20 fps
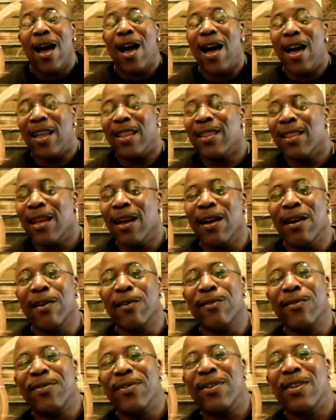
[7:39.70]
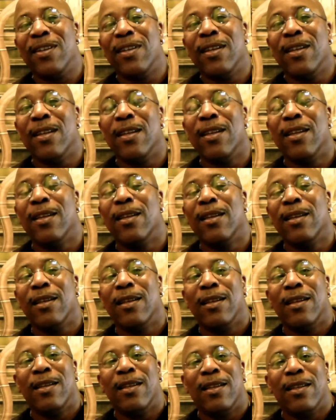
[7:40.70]
I love
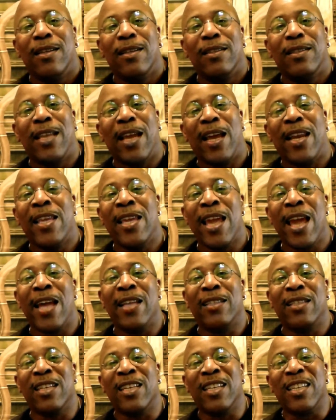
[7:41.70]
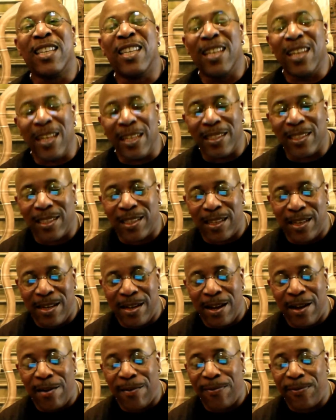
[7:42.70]
that he had the guts
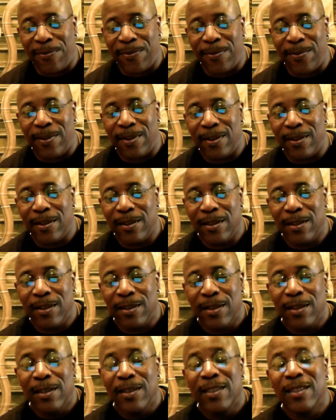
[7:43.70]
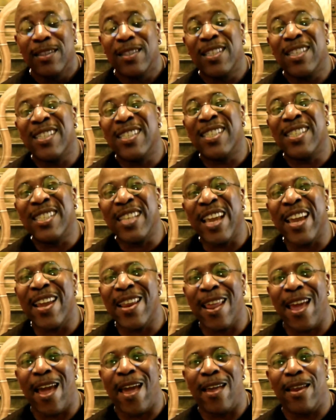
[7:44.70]
enough to
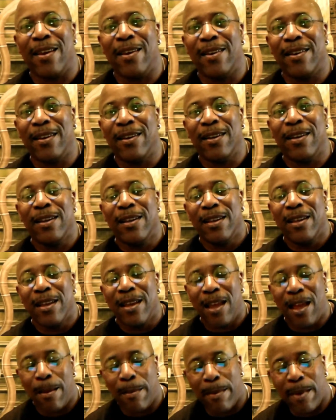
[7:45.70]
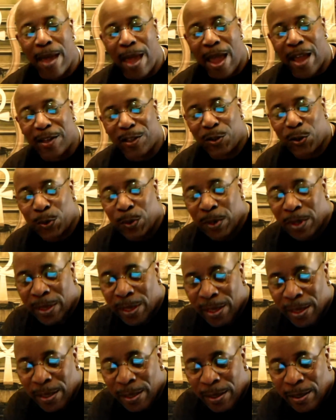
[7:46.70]
say that. I'm
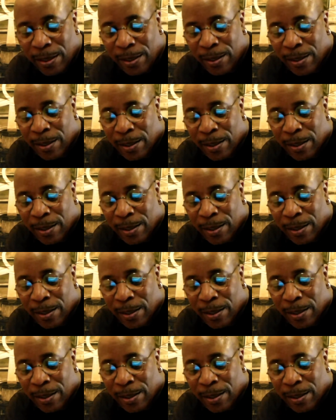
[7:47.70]
actually